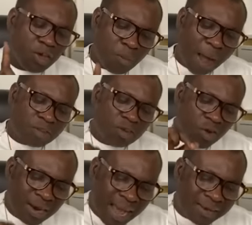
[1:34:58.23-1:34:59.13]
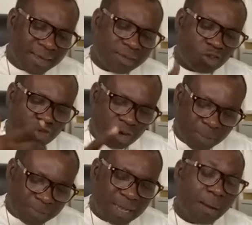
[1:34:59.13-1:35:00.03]
you must donate
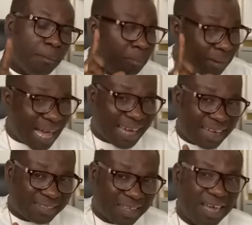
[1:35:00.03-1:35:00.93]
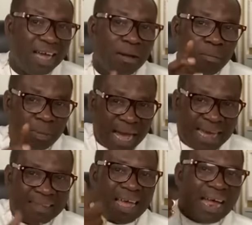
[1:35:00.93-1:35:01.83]
straight blanket.
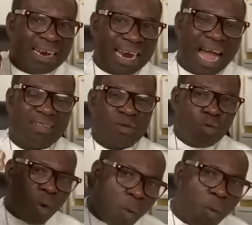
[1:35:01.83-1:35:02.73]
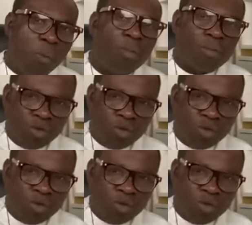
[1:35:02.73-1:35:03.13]
Blanket lines whoa womb.